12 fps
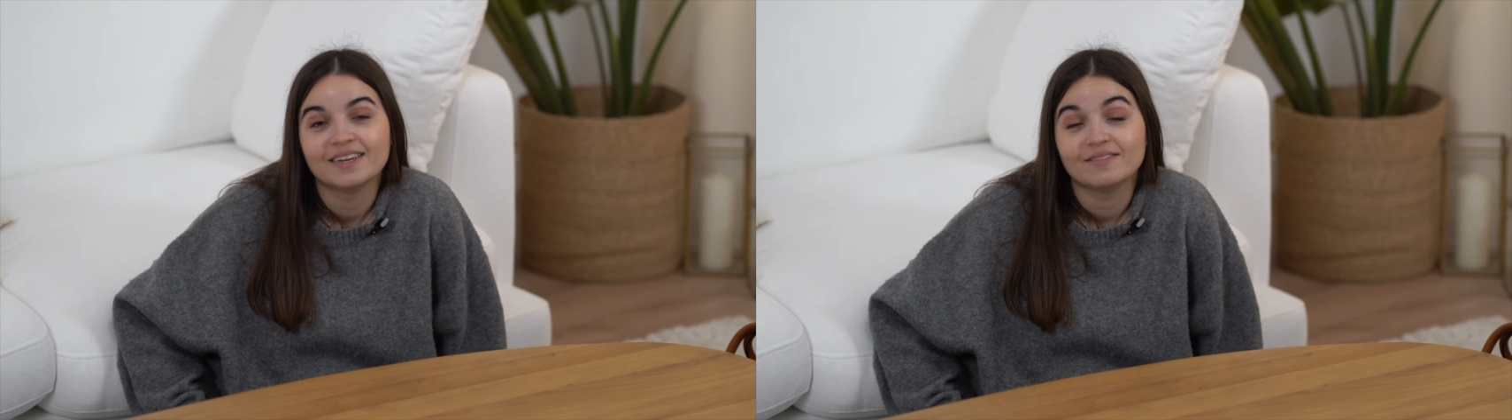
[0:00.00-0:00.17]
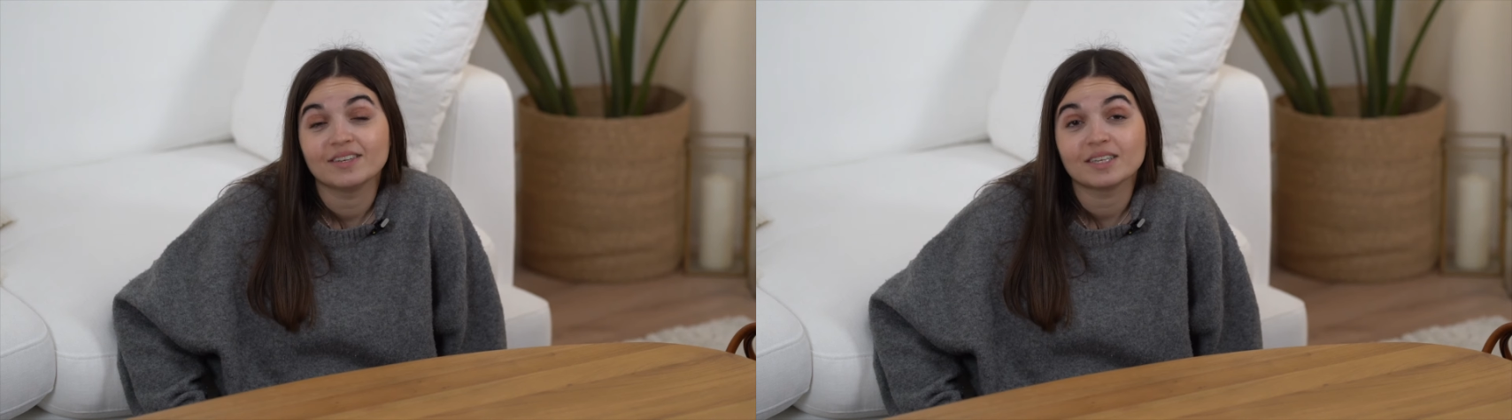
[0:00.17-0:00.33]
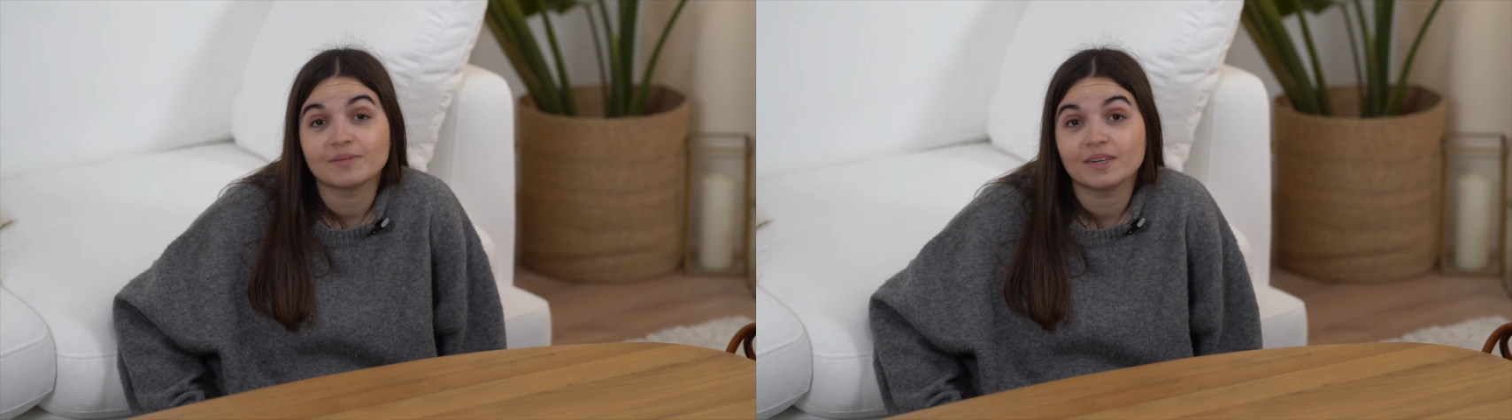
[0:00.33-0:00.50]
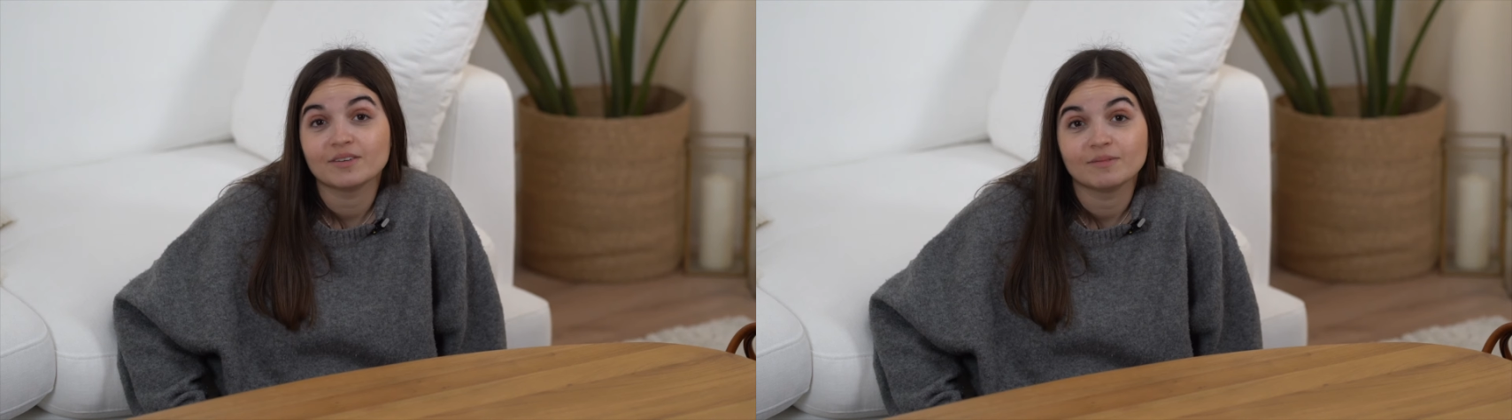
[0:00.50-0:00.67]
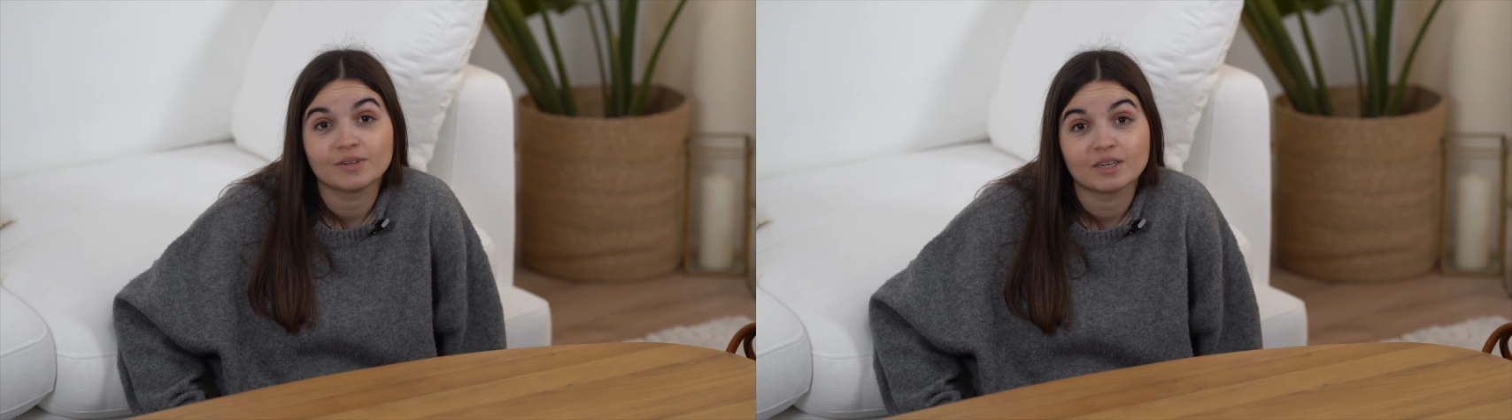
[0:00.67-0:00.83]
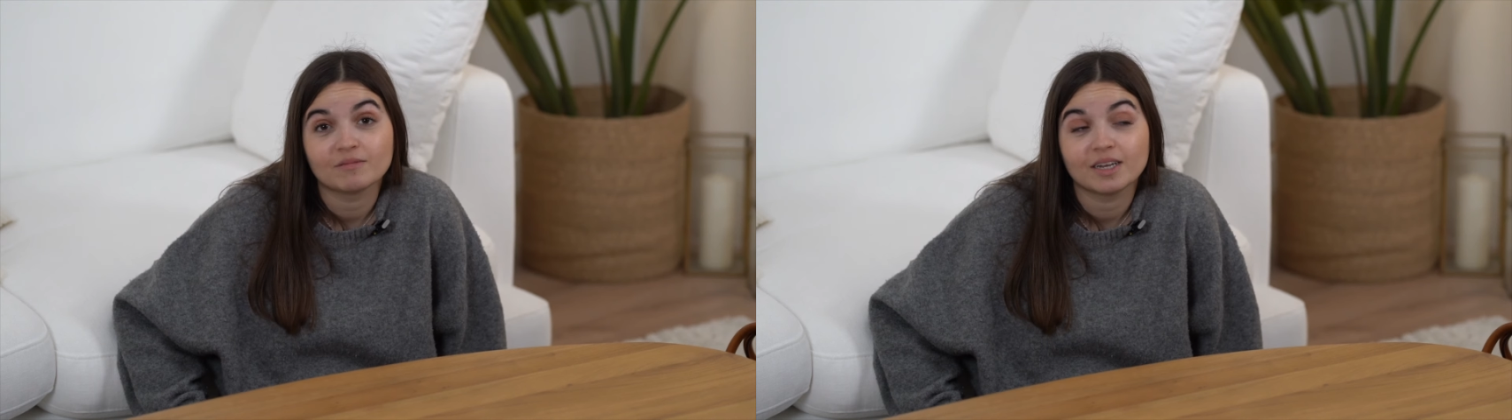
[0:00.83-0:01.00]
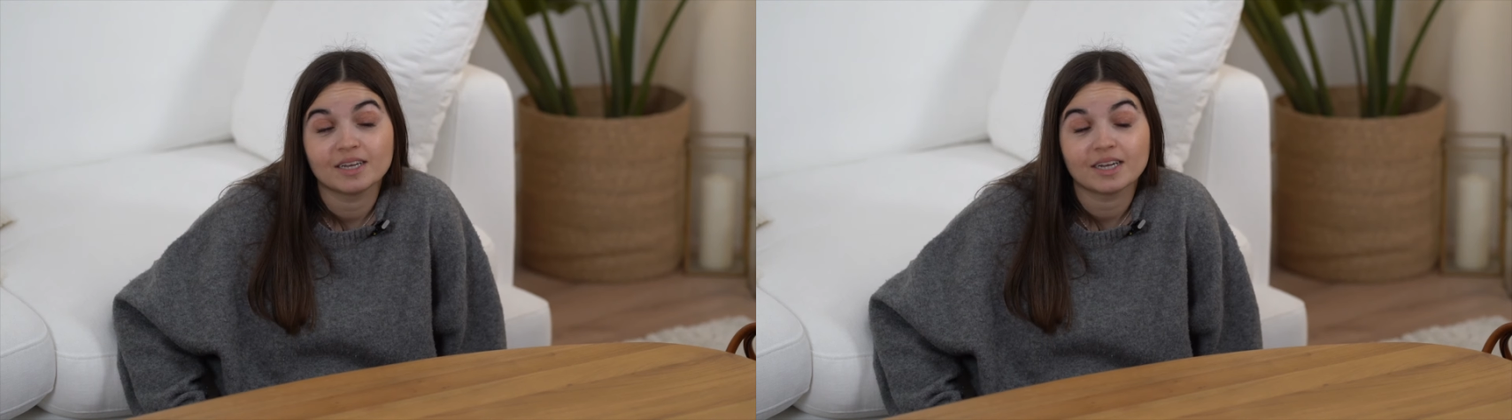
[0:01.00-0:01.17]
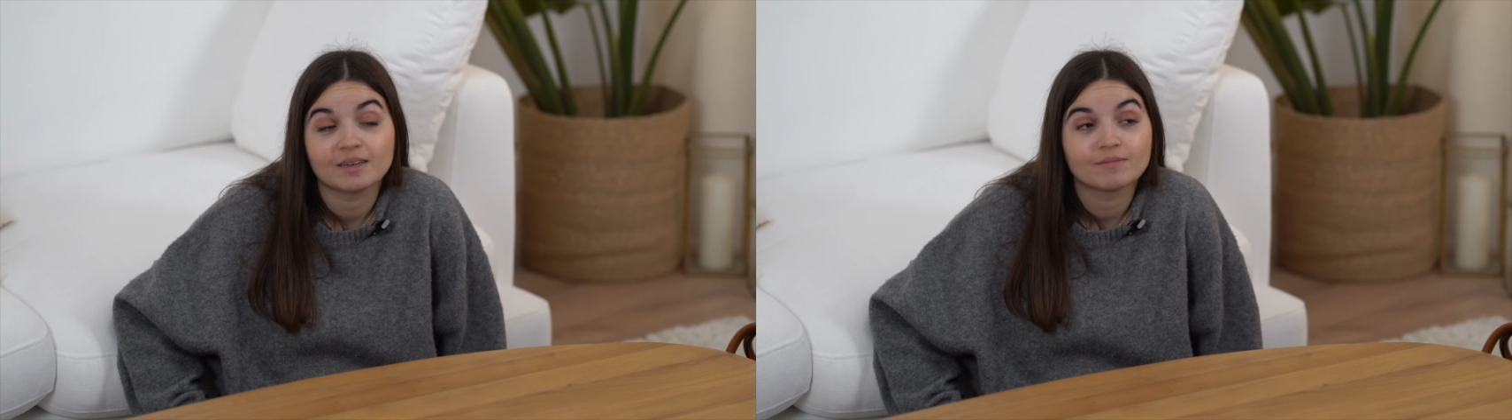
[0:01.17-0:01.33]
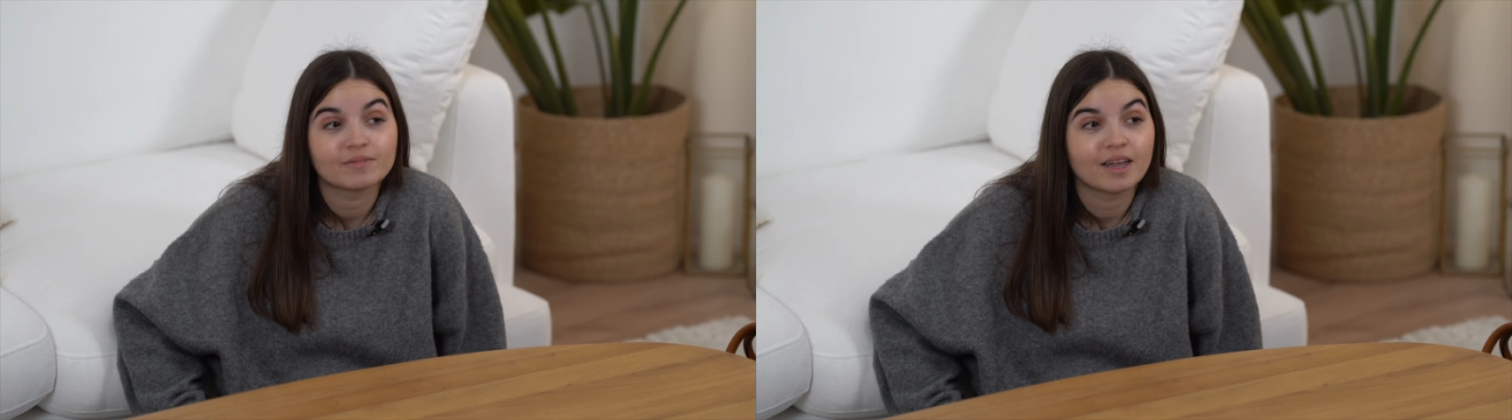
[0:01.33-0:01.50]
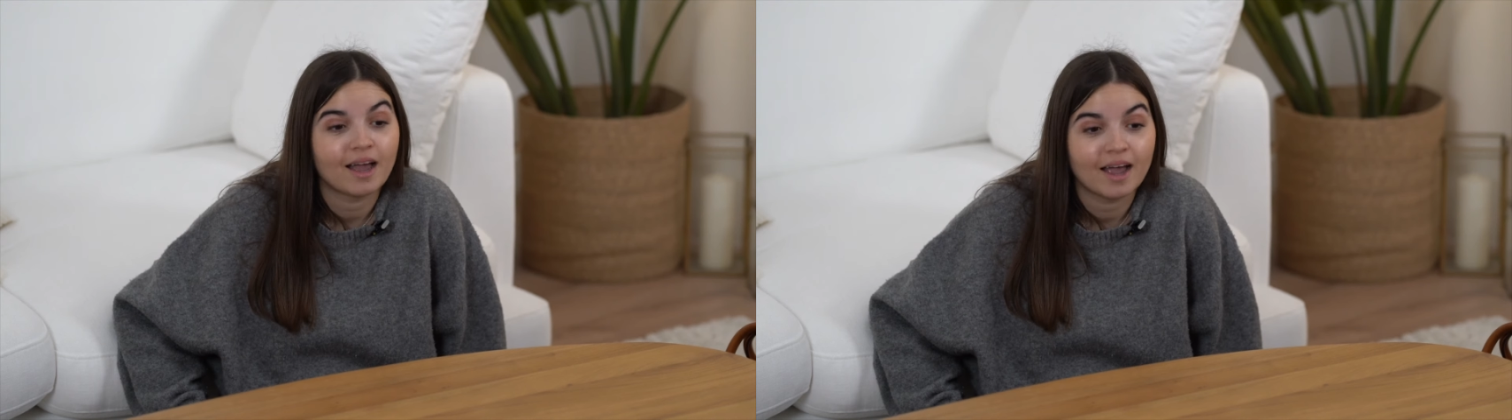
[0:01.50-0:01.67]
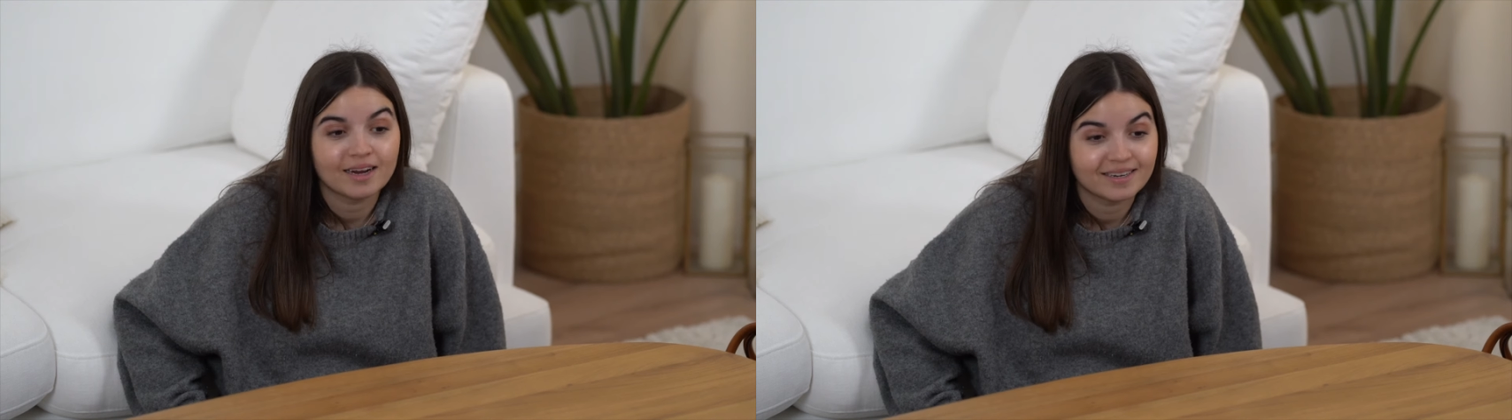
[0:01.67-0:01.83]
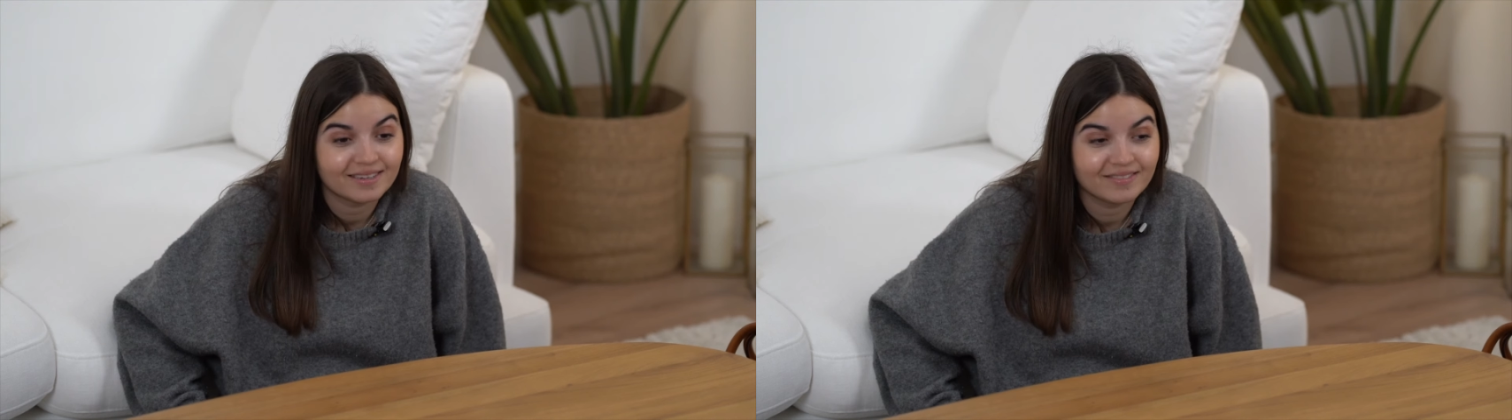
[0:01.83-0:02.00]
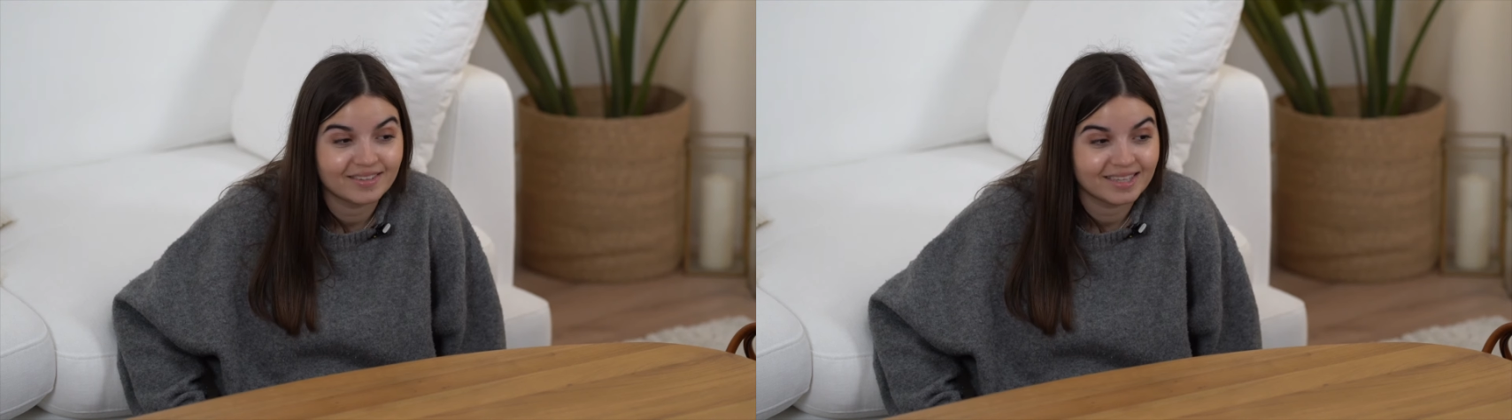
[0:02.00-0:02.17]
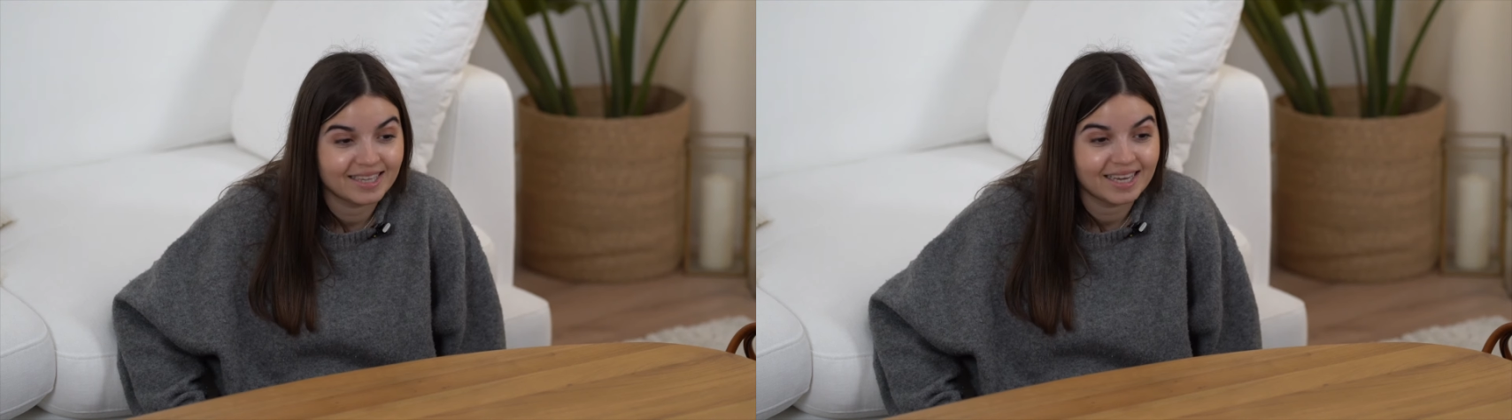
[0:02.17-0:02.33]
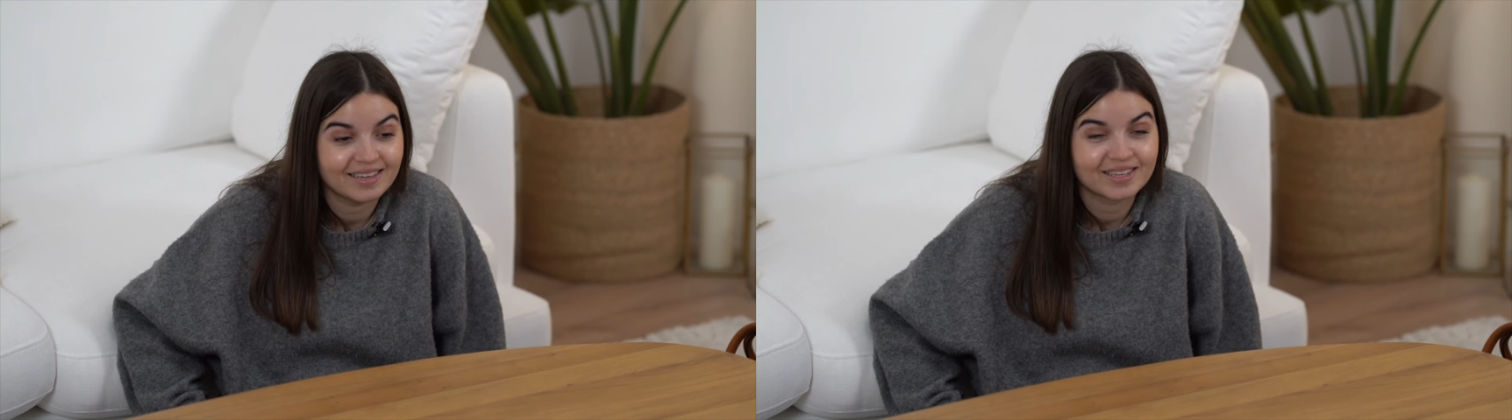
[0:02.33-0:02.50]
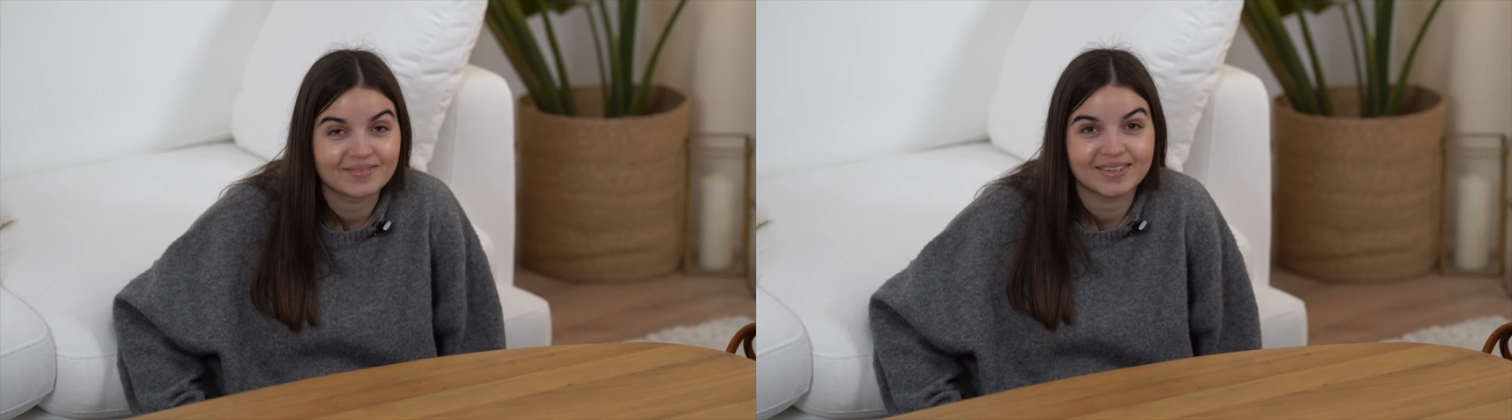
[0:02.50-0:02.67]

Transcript: This is my dream job. Like, I'm tired these days,